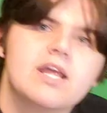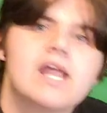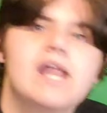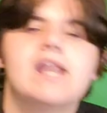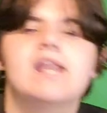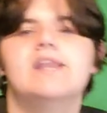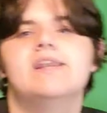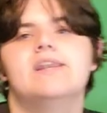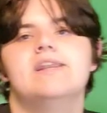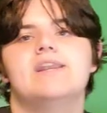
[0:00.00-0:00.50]

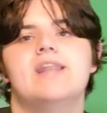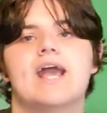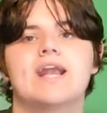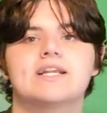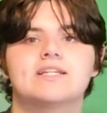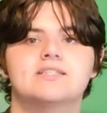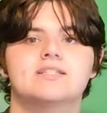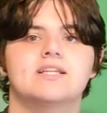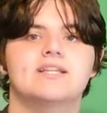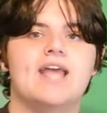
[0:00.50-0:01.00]

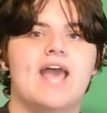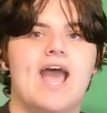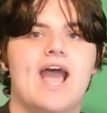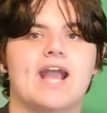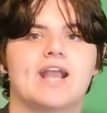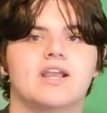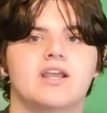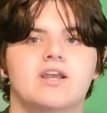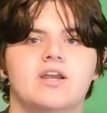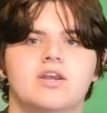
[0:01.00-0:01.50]
Next
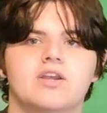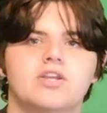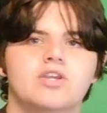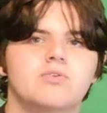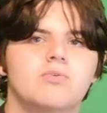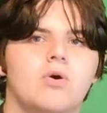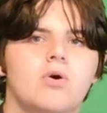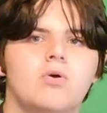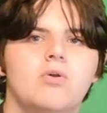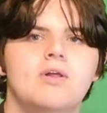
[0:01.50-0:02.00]
attack,
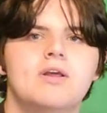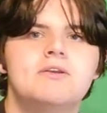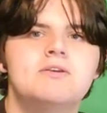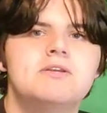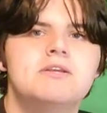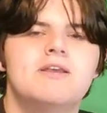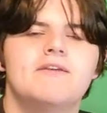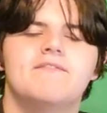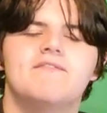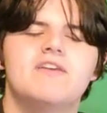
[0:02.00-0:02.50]
you roll
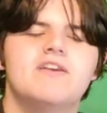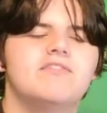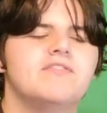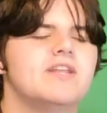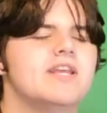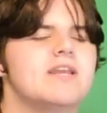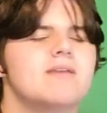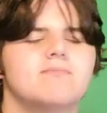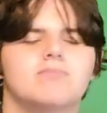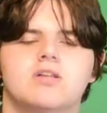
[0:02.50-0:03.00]

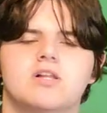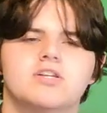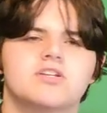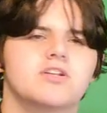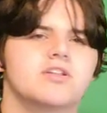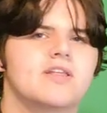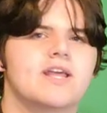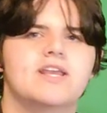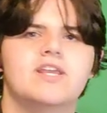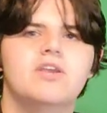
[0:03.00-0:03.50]
15 plus your
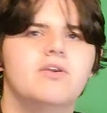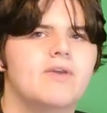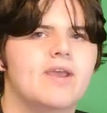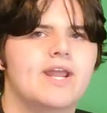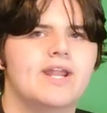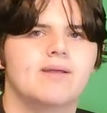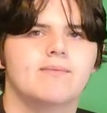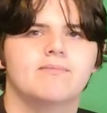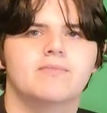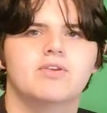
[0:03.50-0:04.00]
thing, you
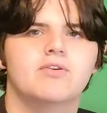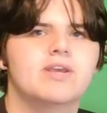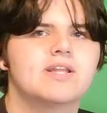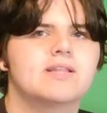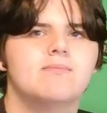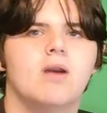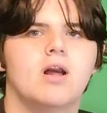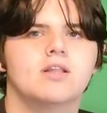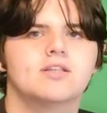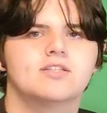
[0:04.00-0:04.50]
hit him. You hit
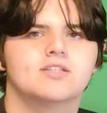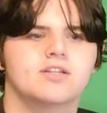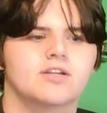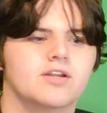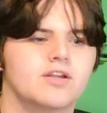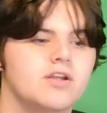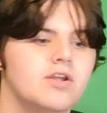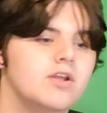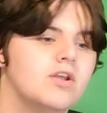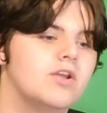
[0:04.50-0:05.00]
the monster.